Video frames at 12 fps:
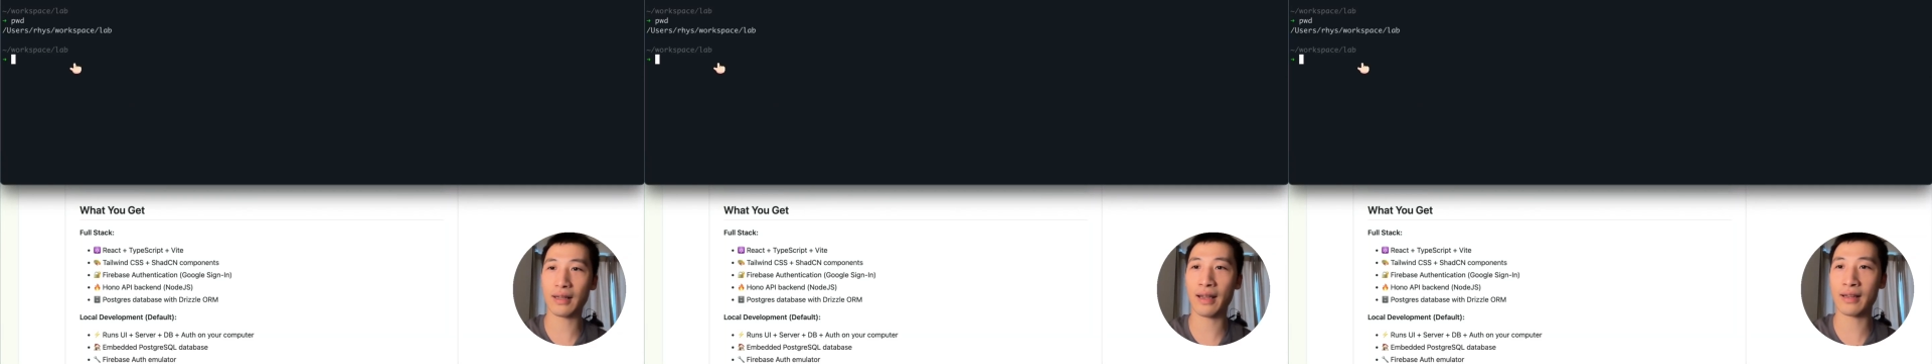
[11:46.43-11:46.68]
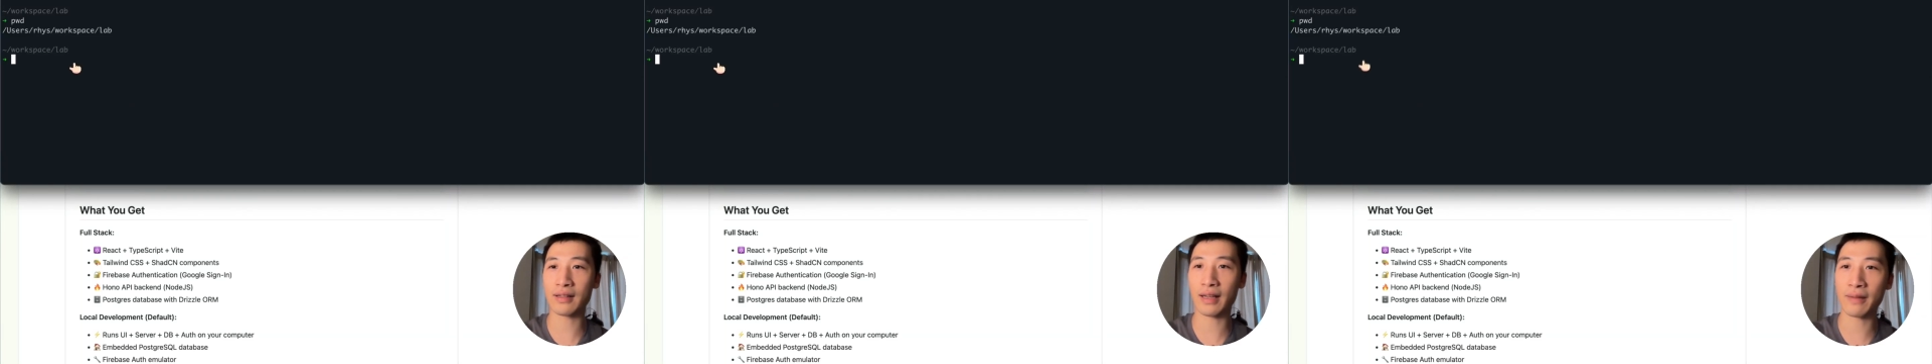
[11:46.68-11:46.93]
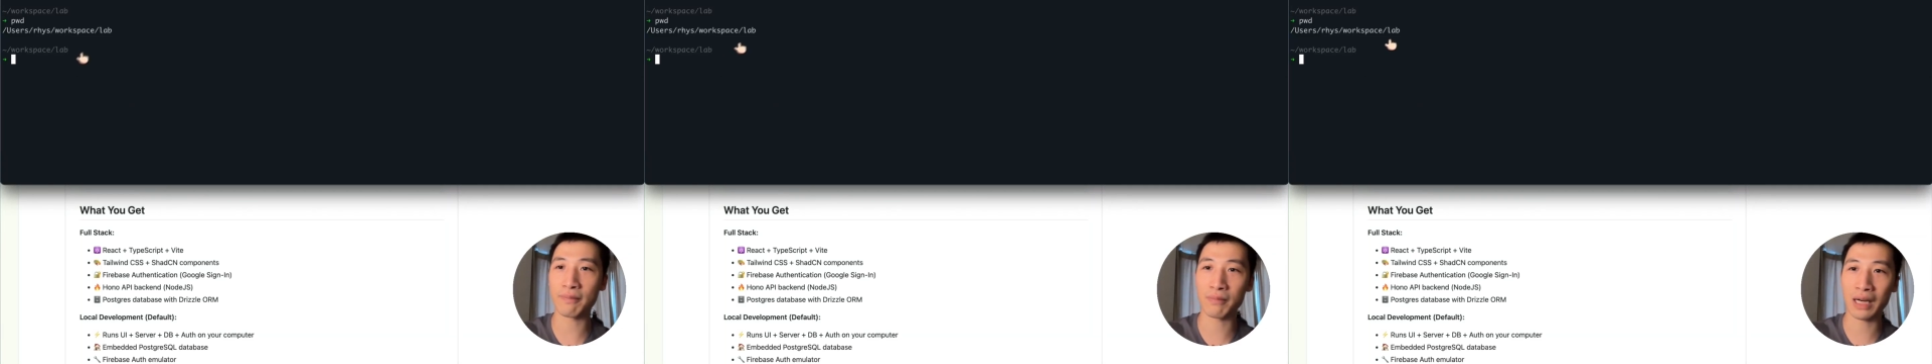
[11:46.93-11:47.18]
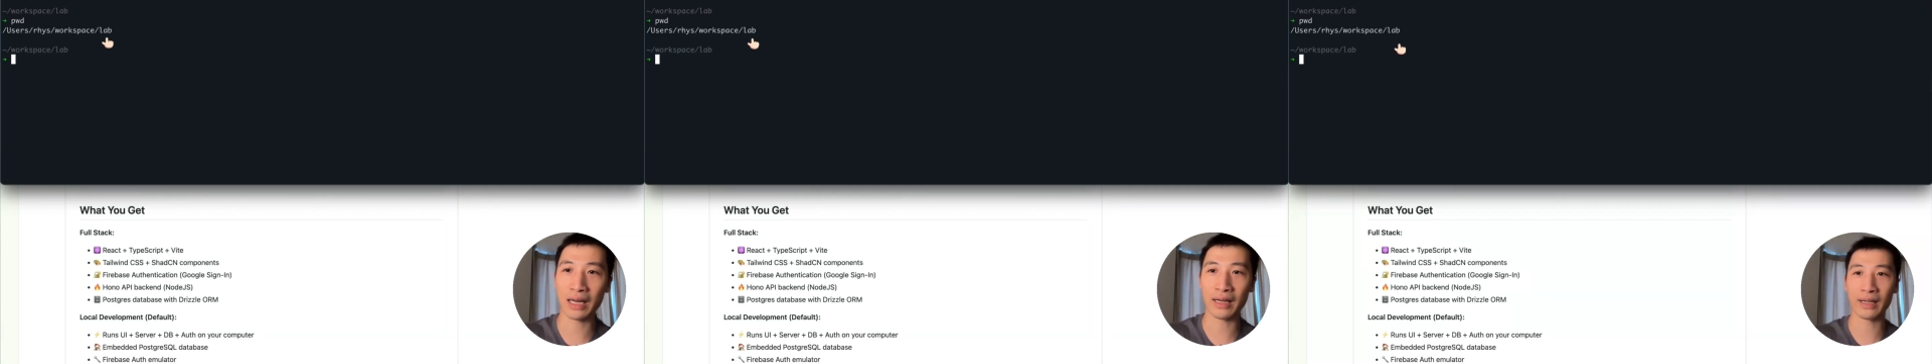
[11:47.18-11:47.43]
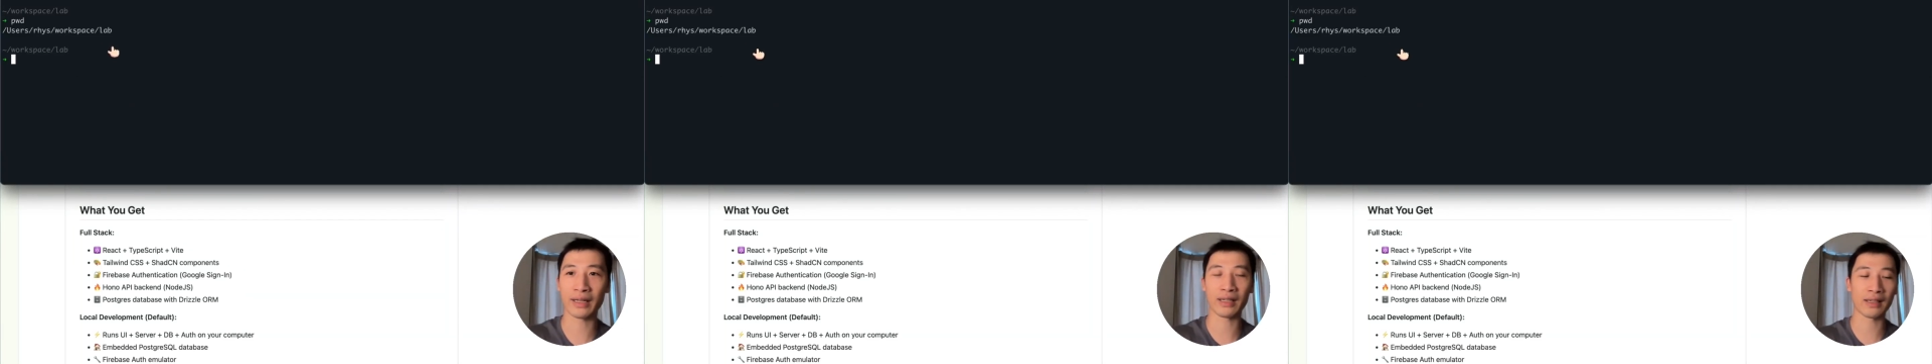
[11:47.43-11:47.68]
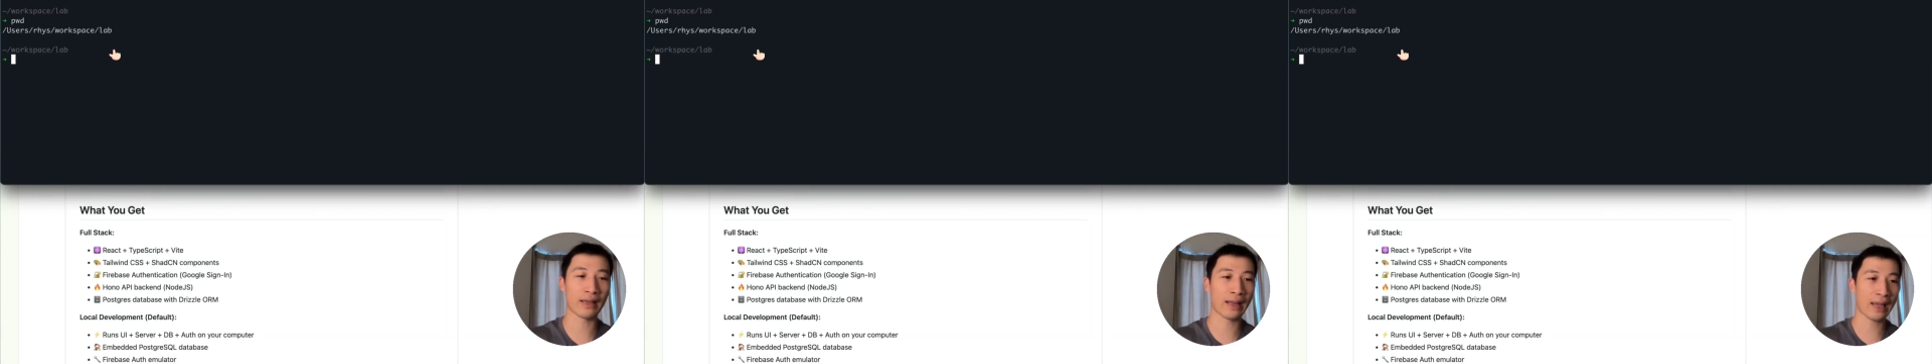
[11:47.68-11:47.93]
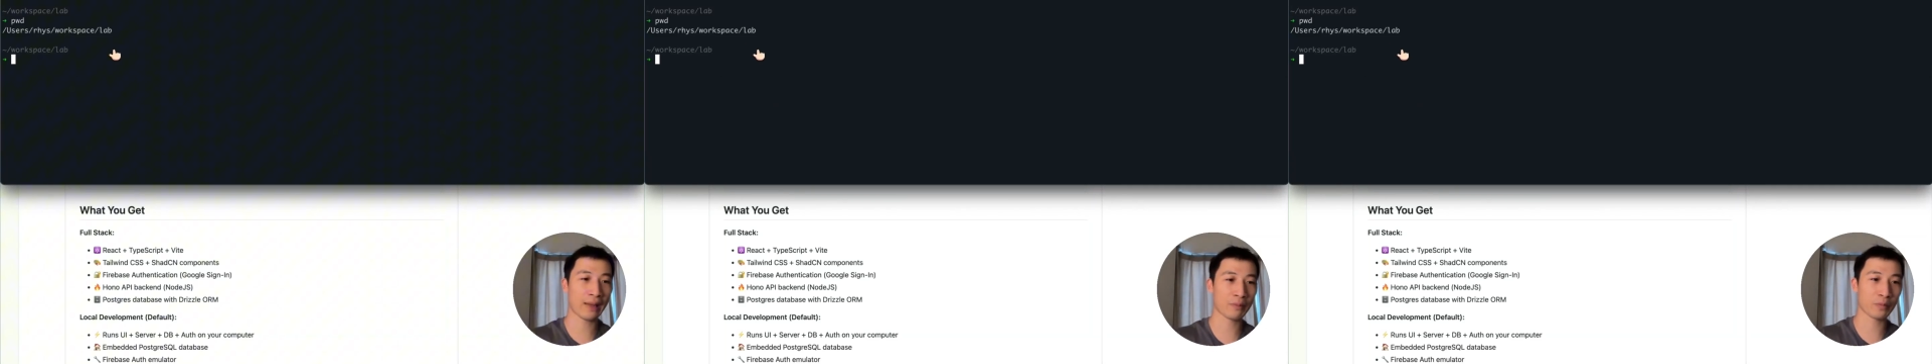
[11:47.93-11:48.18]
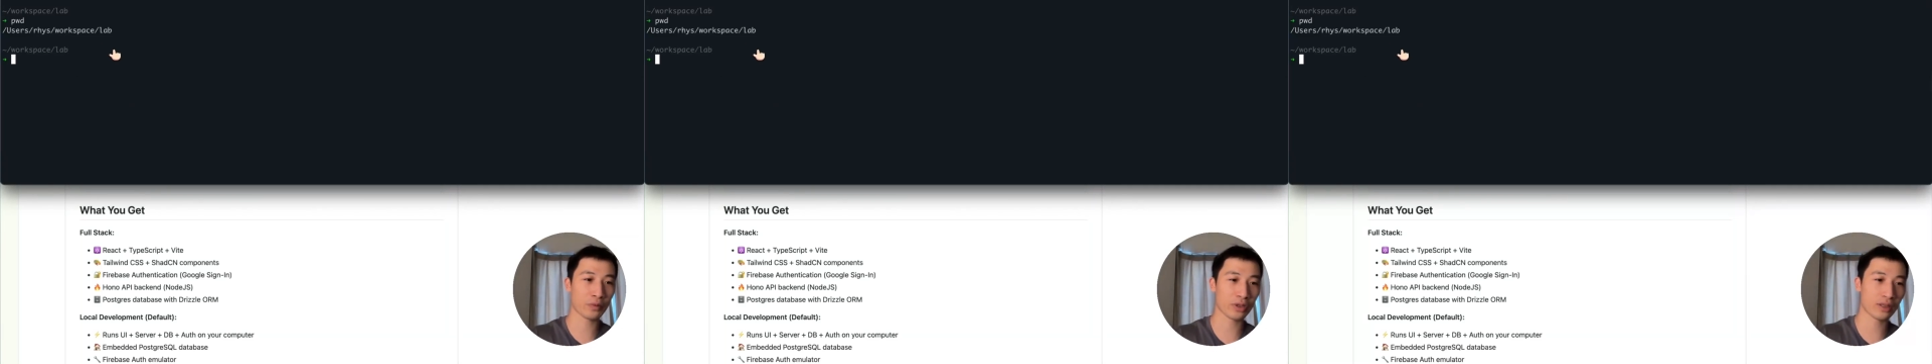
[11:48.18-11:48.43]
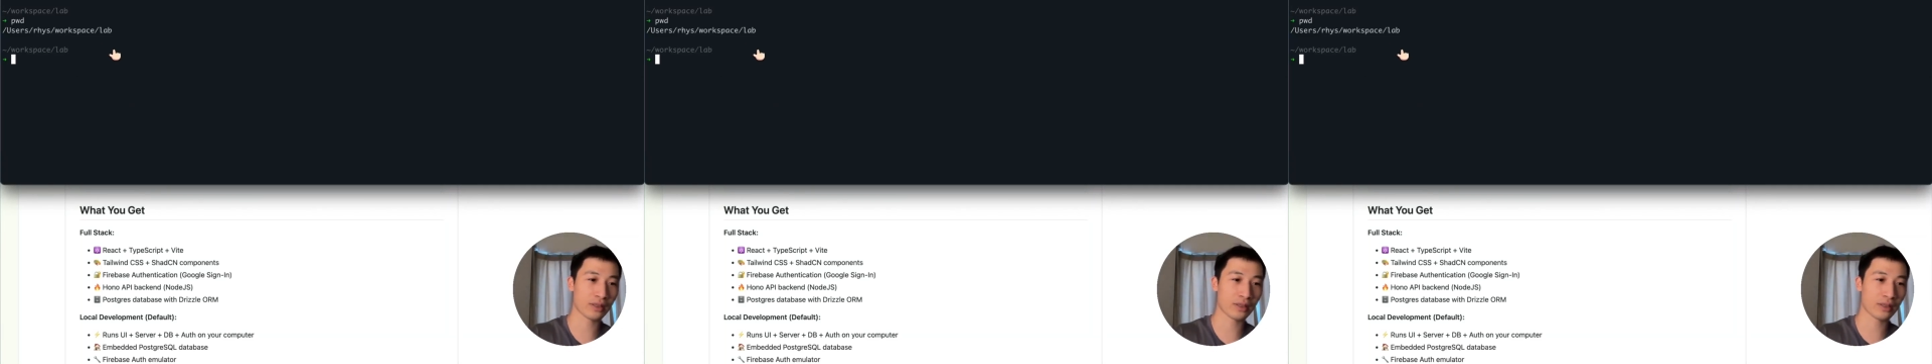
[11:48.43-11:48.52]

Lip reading: And in my lab